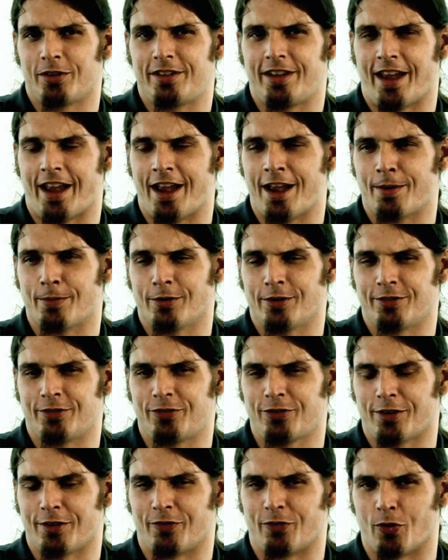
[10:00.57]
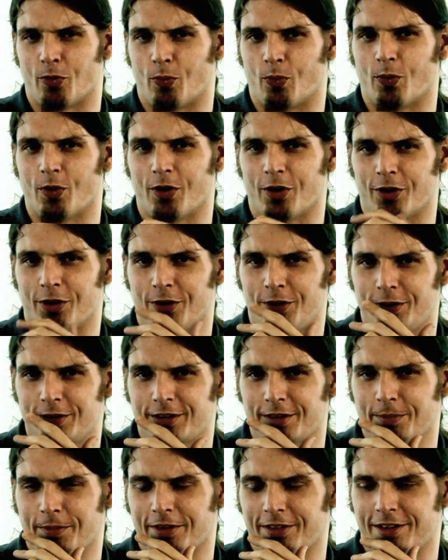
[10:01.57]
on camera in front of the world.
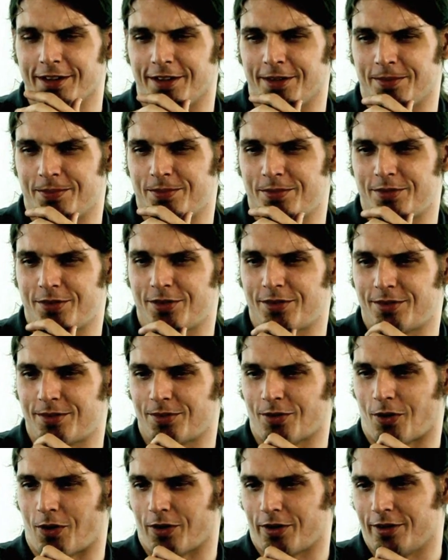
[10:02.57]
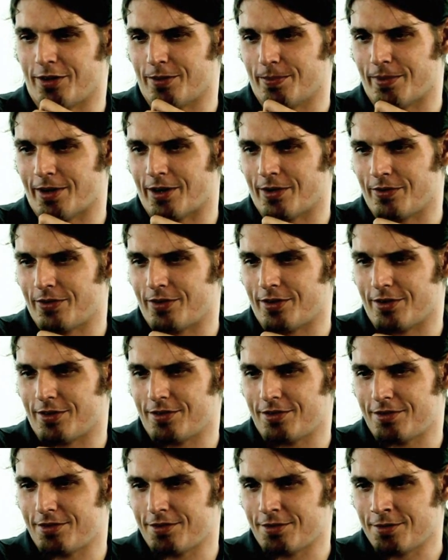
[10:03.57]
I'm talking about
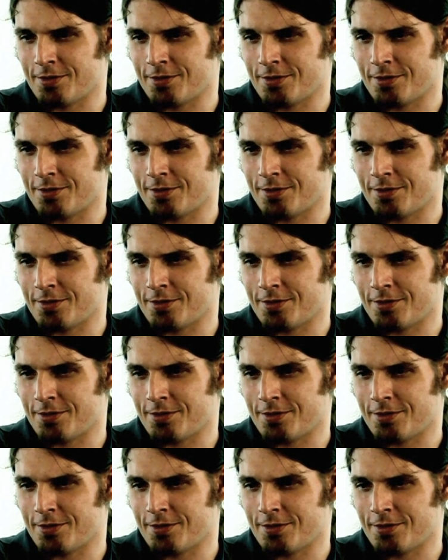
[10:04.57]
this.